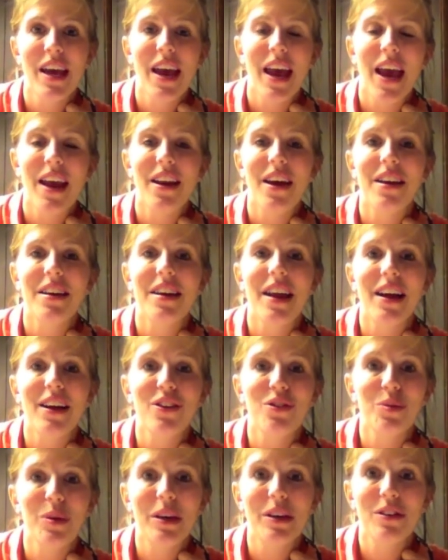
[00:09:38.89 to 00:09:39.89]
and on
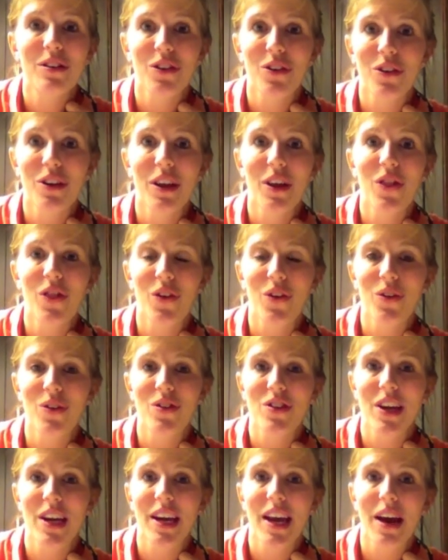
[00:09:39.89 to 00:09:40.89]
next week's 30
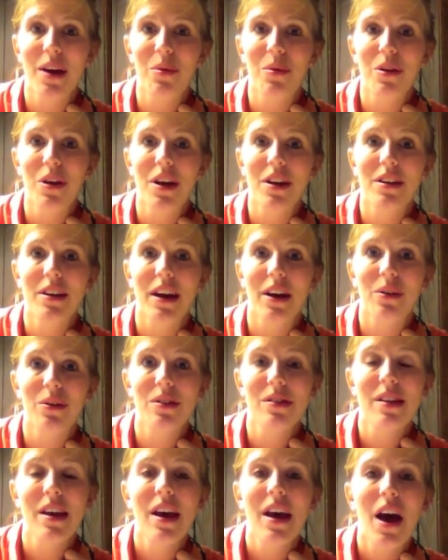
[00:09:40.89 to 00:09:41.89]
Thursday I will
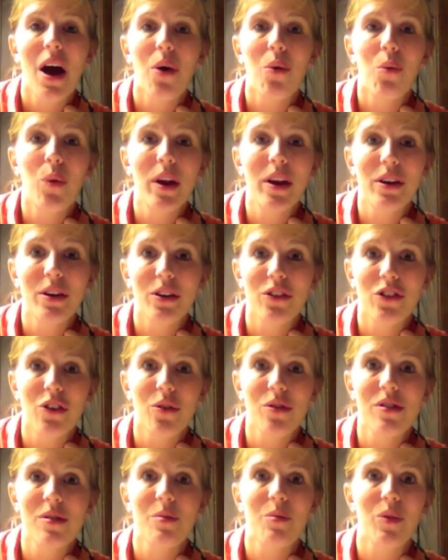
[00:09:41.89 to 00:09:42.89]
announce a winner
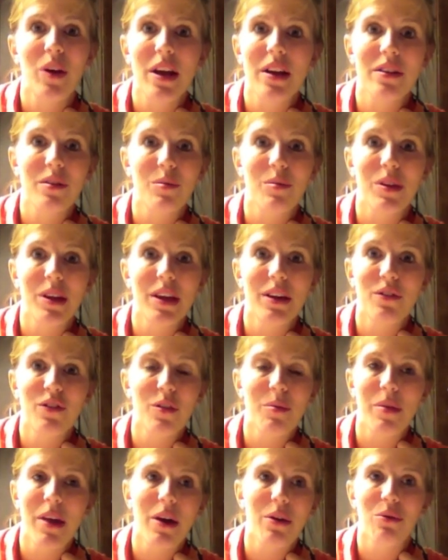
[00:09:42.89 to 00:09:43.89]
chosen randomly
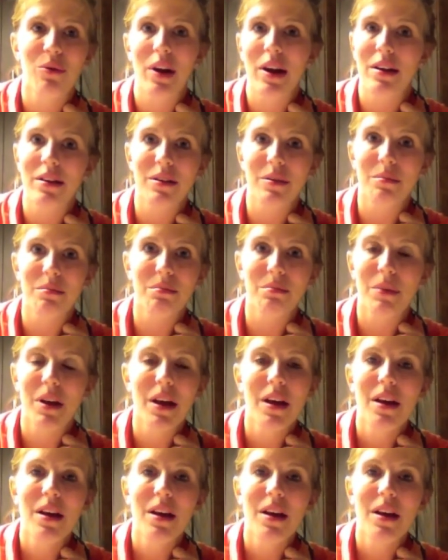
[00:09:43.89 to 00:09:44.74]
from that random